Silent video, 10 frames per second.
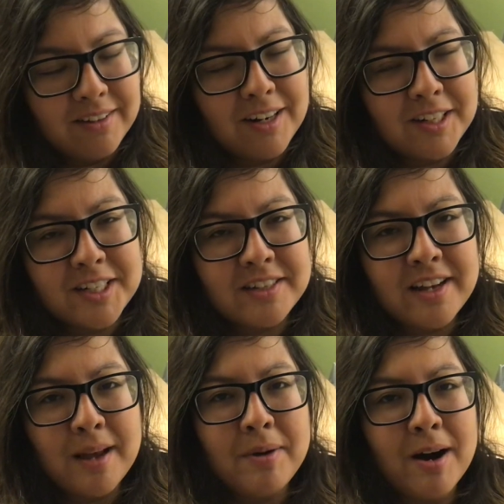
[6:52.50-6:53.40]
not just
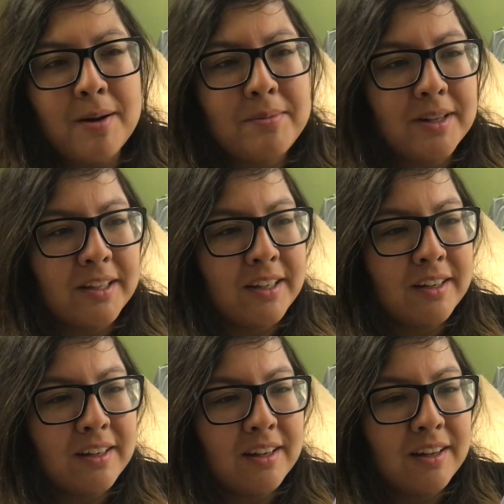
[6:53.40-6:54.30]
K-pop, but
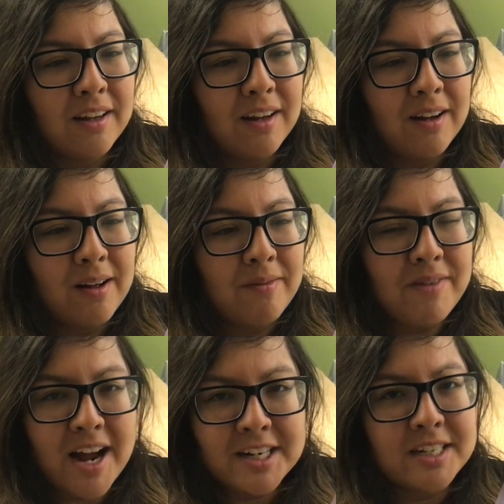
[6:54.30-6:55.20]
like
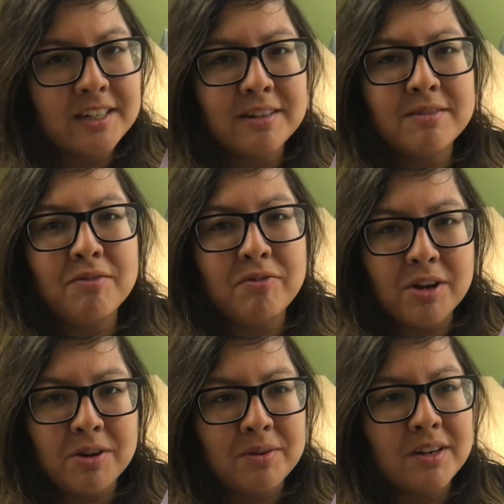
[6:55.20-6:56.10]
fashion,
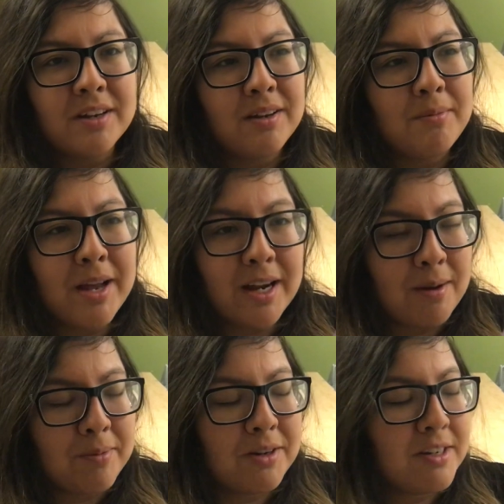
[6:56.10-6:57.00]
food,
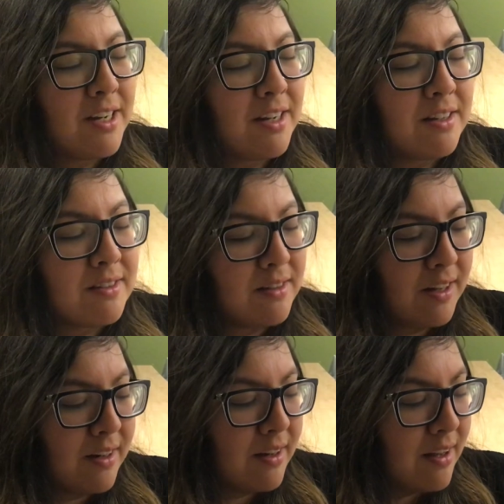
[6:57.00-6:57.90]
makeup routines,
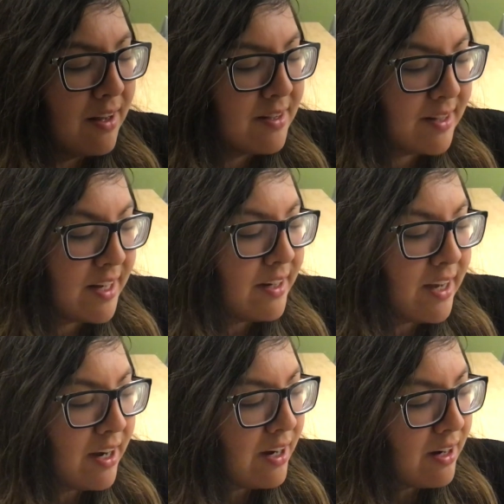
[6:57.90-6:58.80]
like
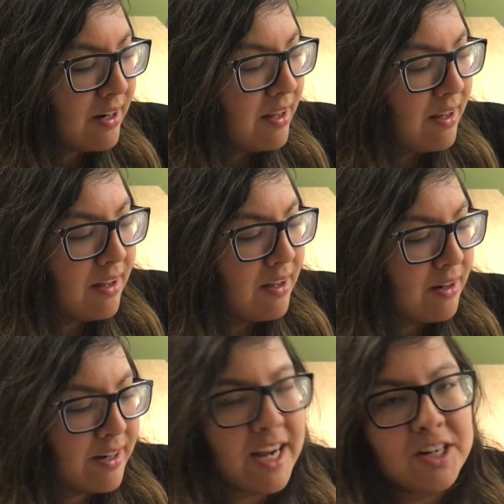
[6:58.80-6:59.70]
skincare,
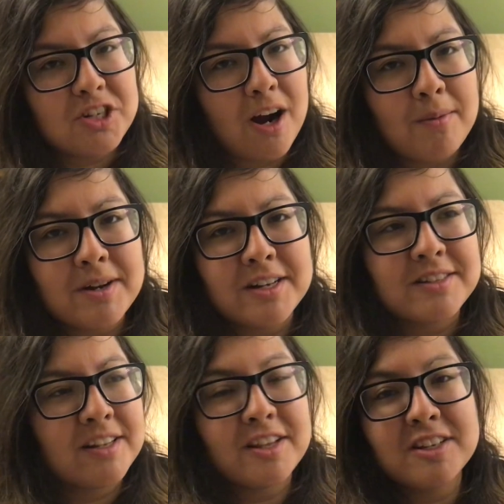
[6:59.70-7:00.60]
K-dramas,
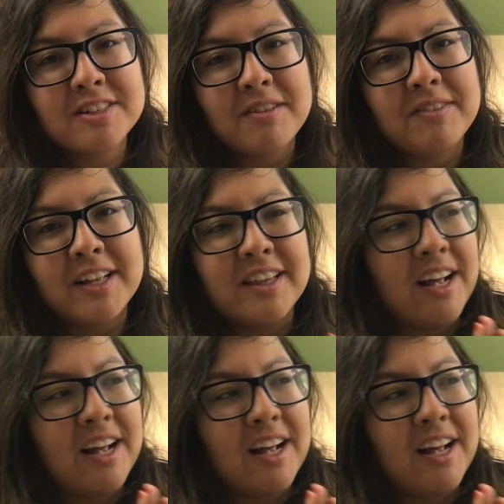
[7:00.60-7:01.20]
and other stuff like